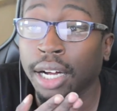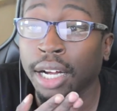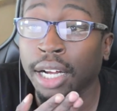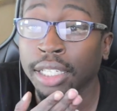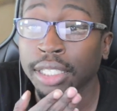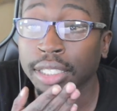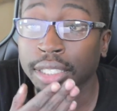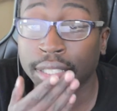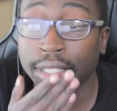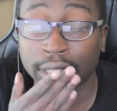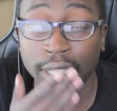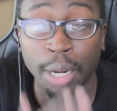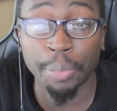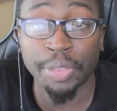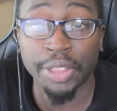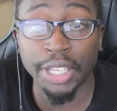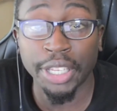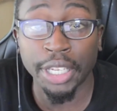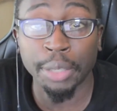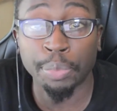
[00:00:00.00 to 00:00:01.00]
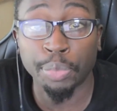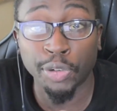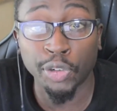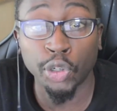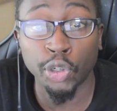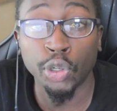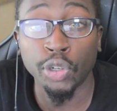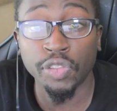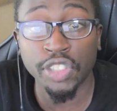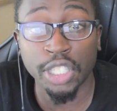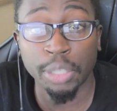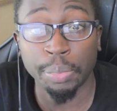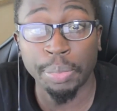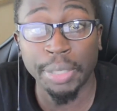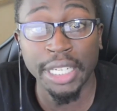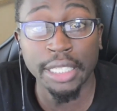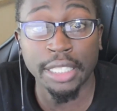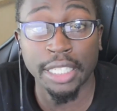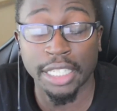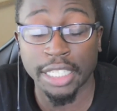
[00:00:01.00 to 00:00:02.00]
something proves to
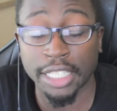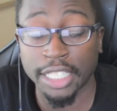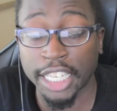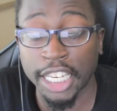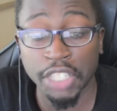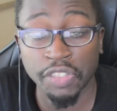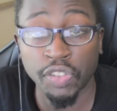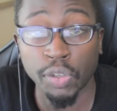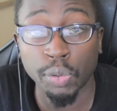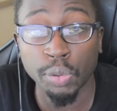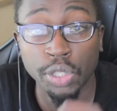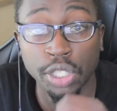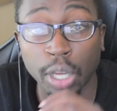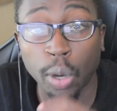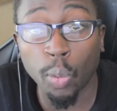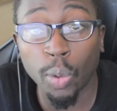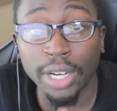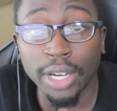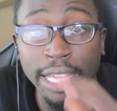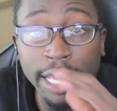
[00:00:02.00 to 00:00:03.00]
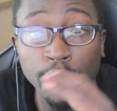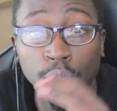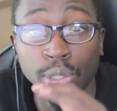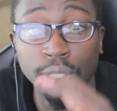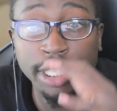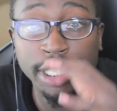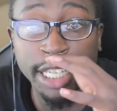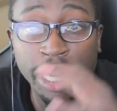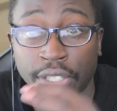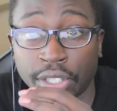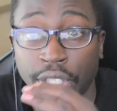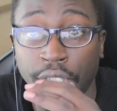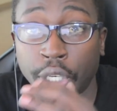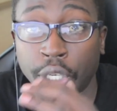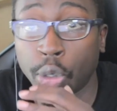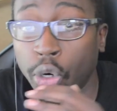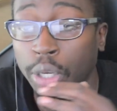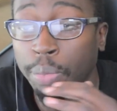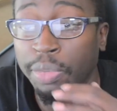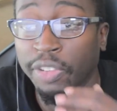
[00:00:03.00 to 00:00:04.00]
be successful, someone else has to
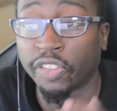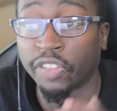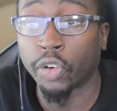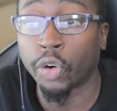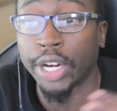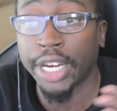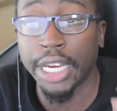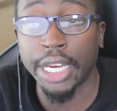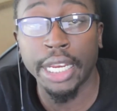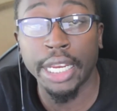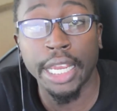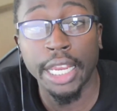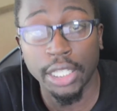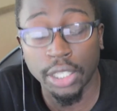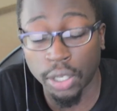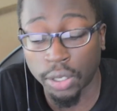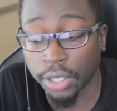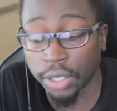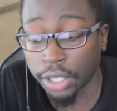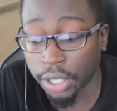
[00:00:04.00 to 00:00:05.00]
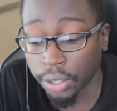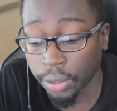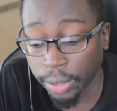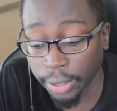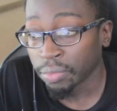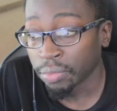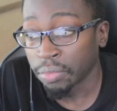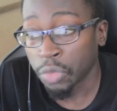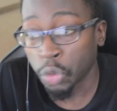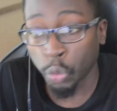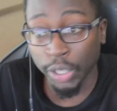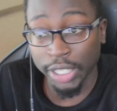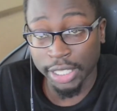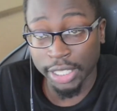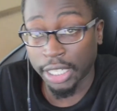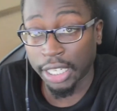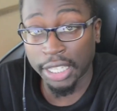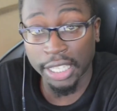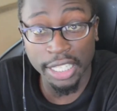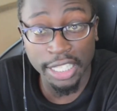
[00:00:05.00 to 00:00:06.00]
do it before EA is going to do it. We
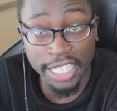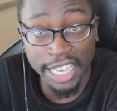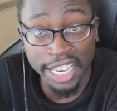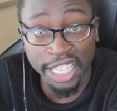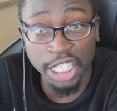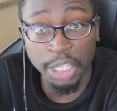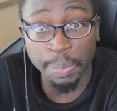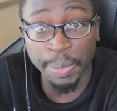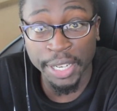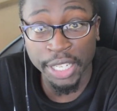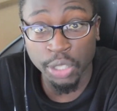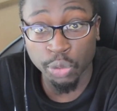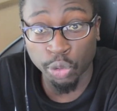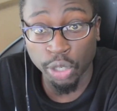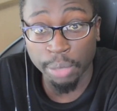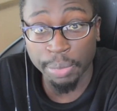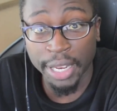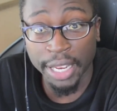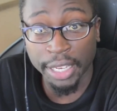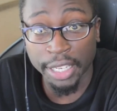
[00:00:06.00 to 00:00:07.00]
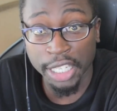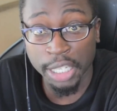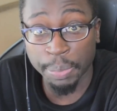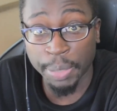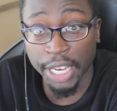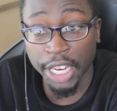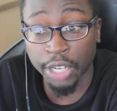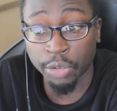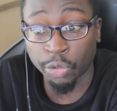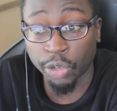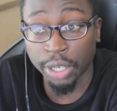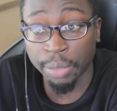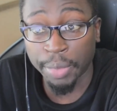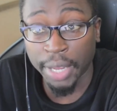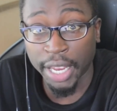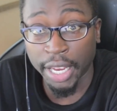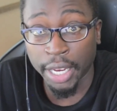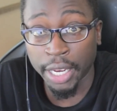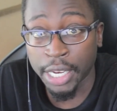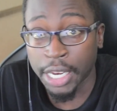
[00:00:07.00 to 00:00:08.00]
see this Dead Space remake is being
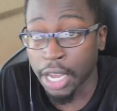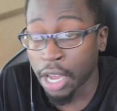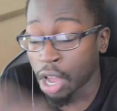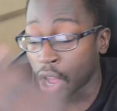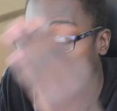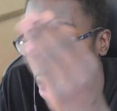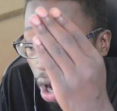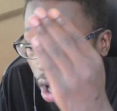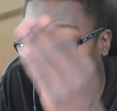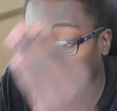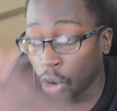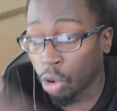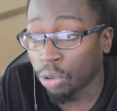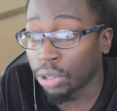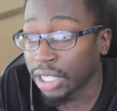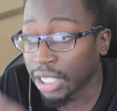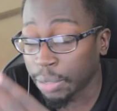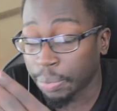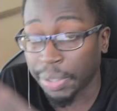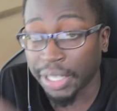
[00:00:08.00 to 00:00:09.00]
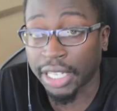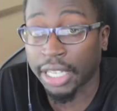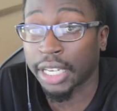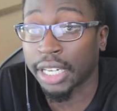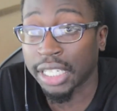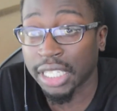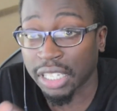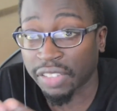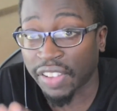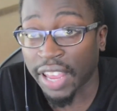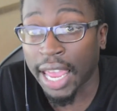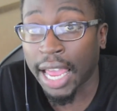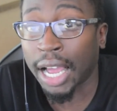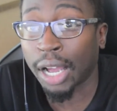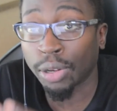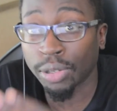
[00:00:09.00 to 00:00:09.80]
remade only because of how